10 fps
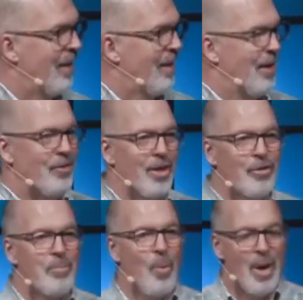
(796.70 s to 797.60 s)
He's
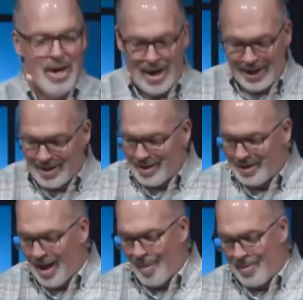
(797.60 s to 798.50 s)
disappointed. I get to the
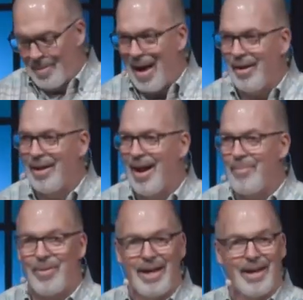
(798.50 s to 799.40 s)
top of the mountain and I'm
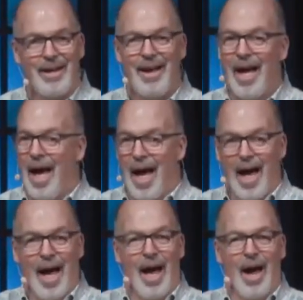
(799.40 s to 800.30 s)
thinking,
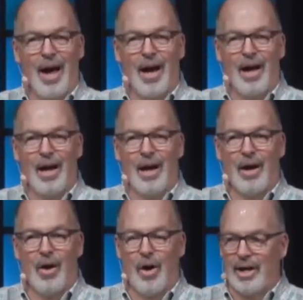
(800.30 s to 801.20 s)

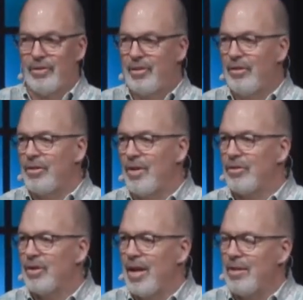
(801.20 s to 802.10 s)
all I can see is the other
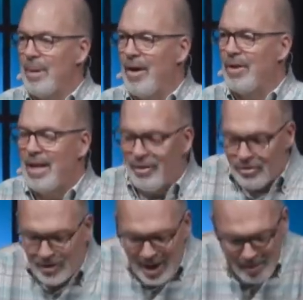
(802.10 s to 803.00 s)
side of the mountain. And it
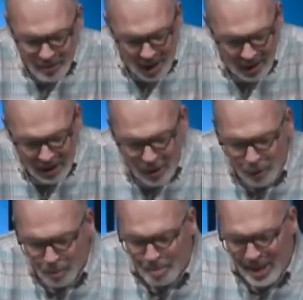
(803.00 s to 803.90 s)
seems a
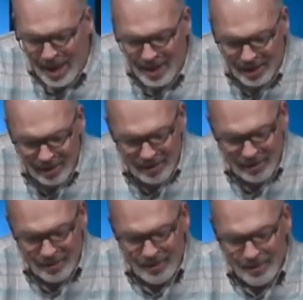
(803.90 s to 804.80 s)
little bit
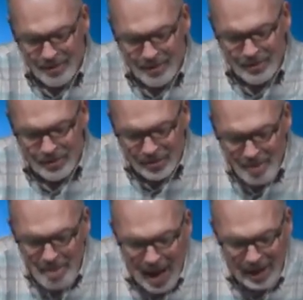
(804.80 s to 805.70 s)

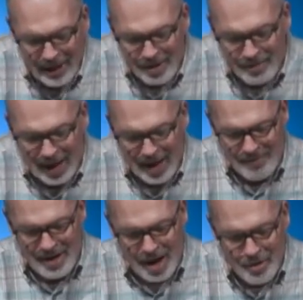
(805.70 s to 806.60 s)
symbolic of life.
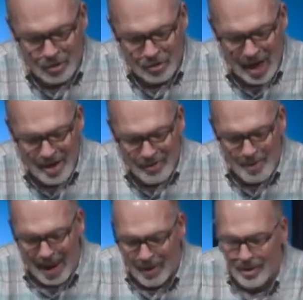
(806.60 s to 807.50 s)
The other side of the
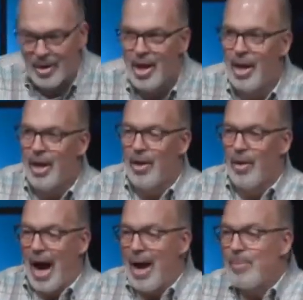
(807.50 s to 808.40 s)
mountain,
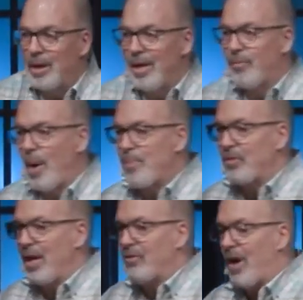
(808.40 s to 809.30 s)
I believe,
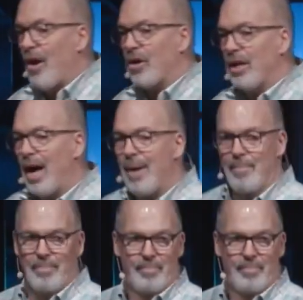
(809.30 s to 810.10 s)
represents our climb.